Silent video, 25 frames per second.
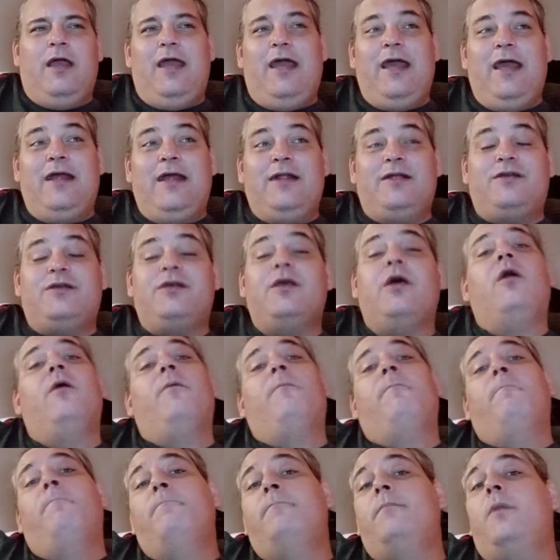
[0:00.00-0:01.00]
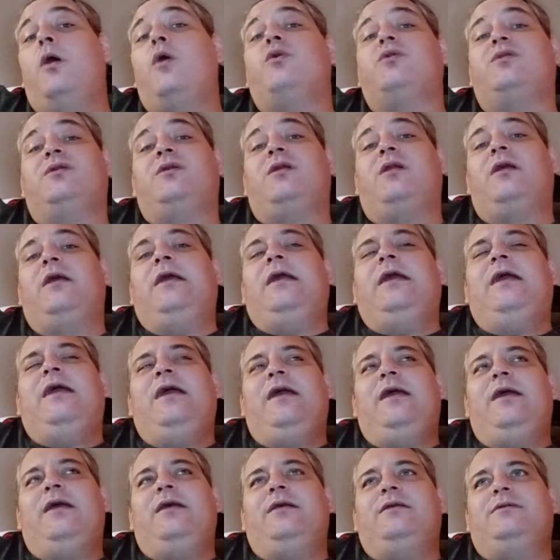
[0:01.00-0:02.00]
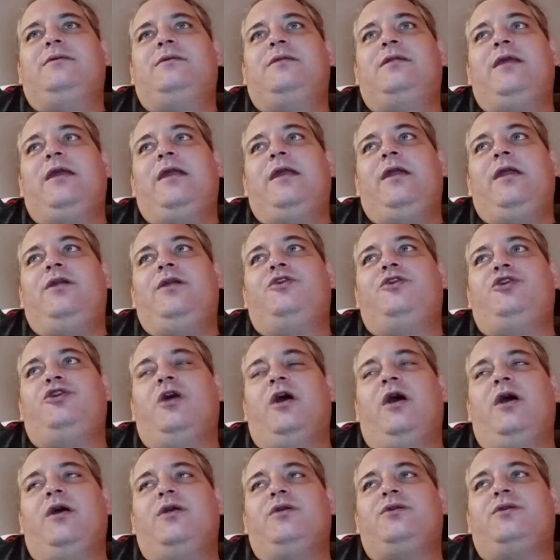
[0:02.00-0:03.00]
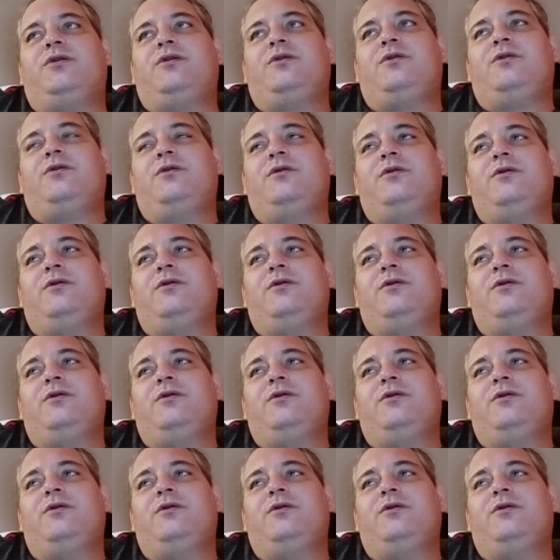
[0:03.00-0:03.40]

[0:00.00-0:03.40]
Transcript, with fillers: It's mostly it is the just